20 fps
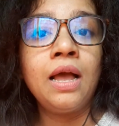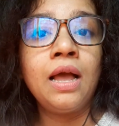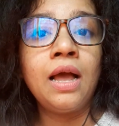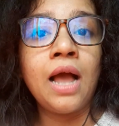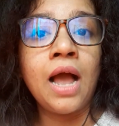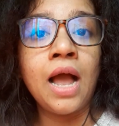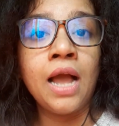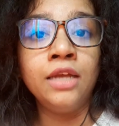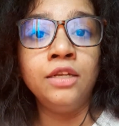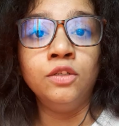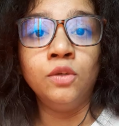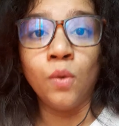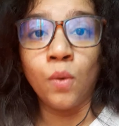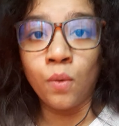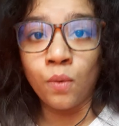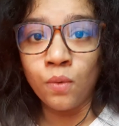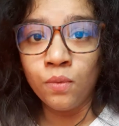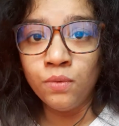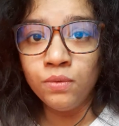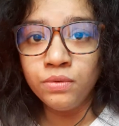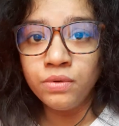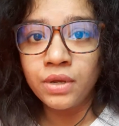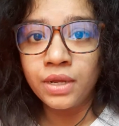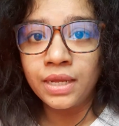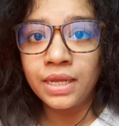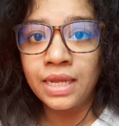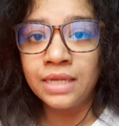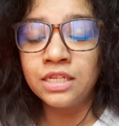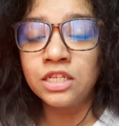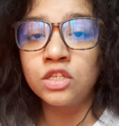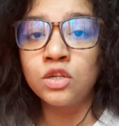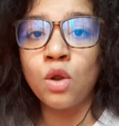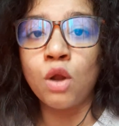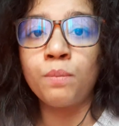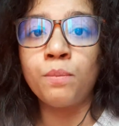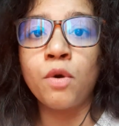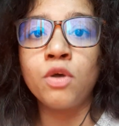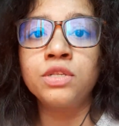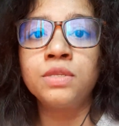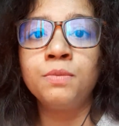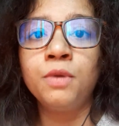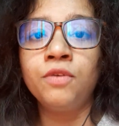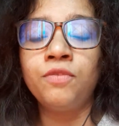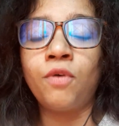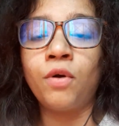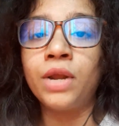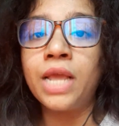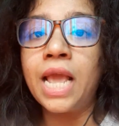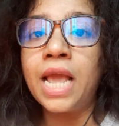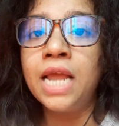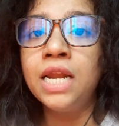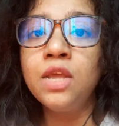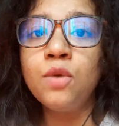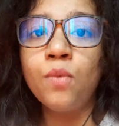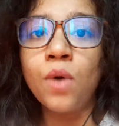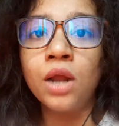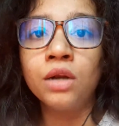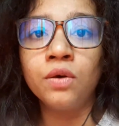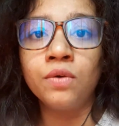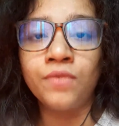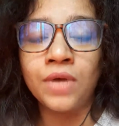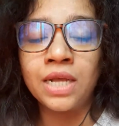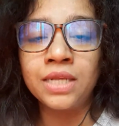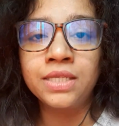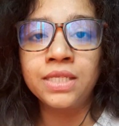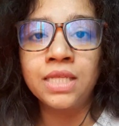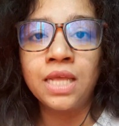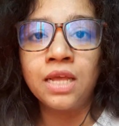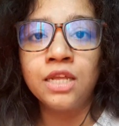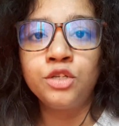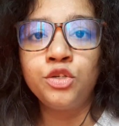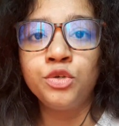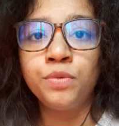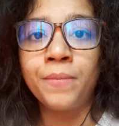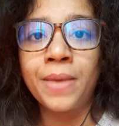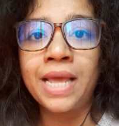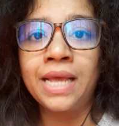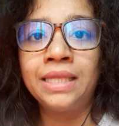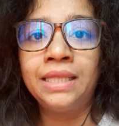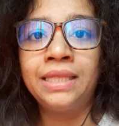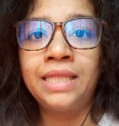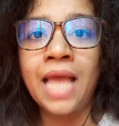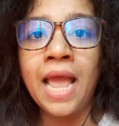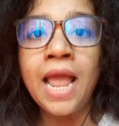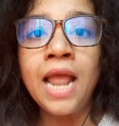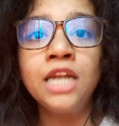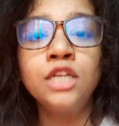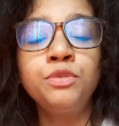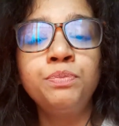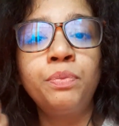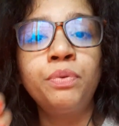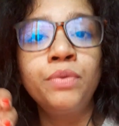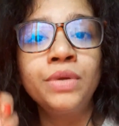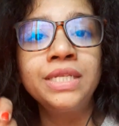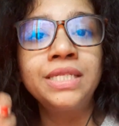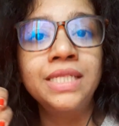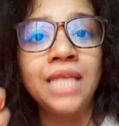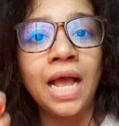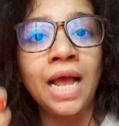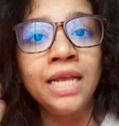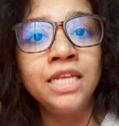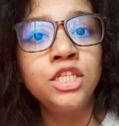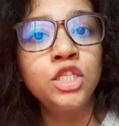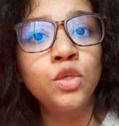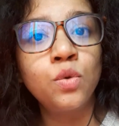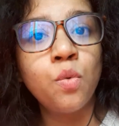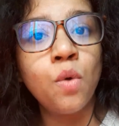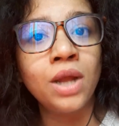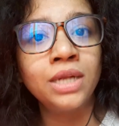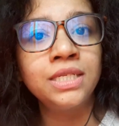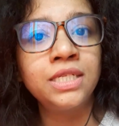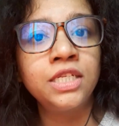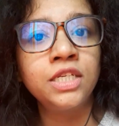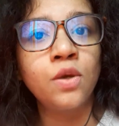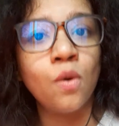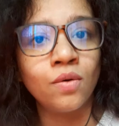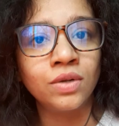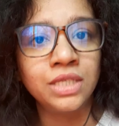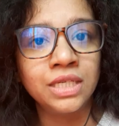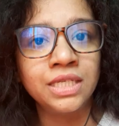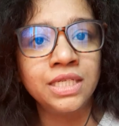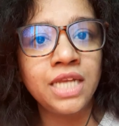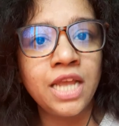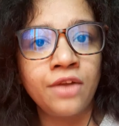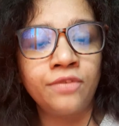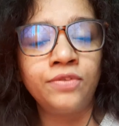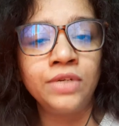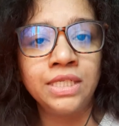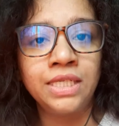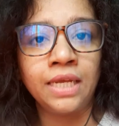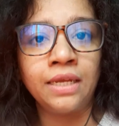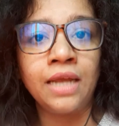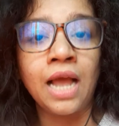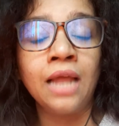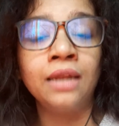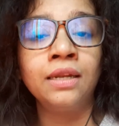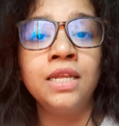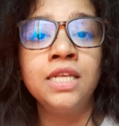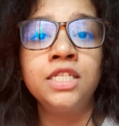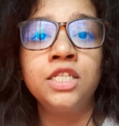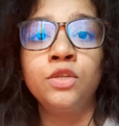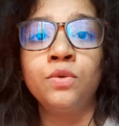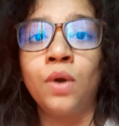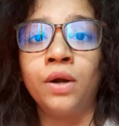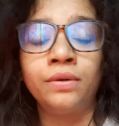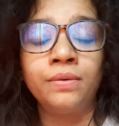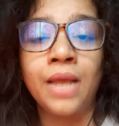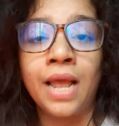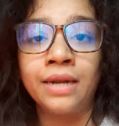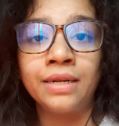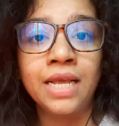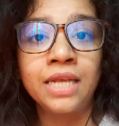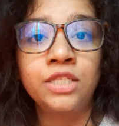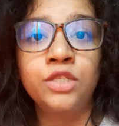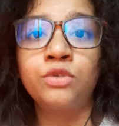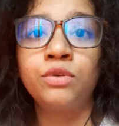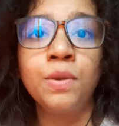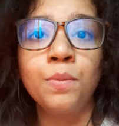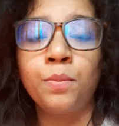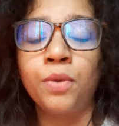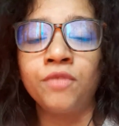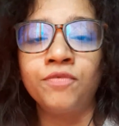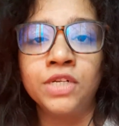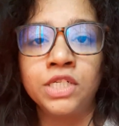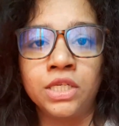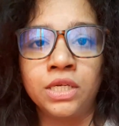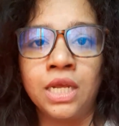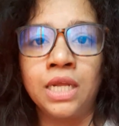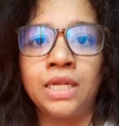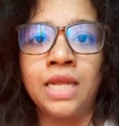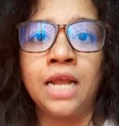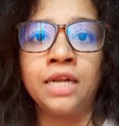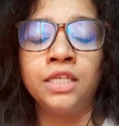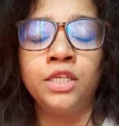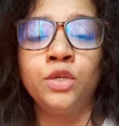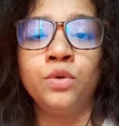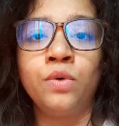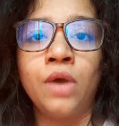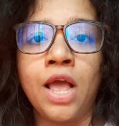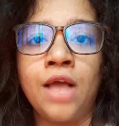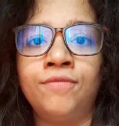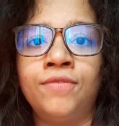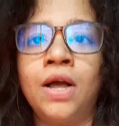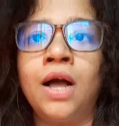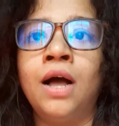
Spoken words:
I know it is not possible for any one of us to make that precise quality content every day unless you are an extreme professional and you have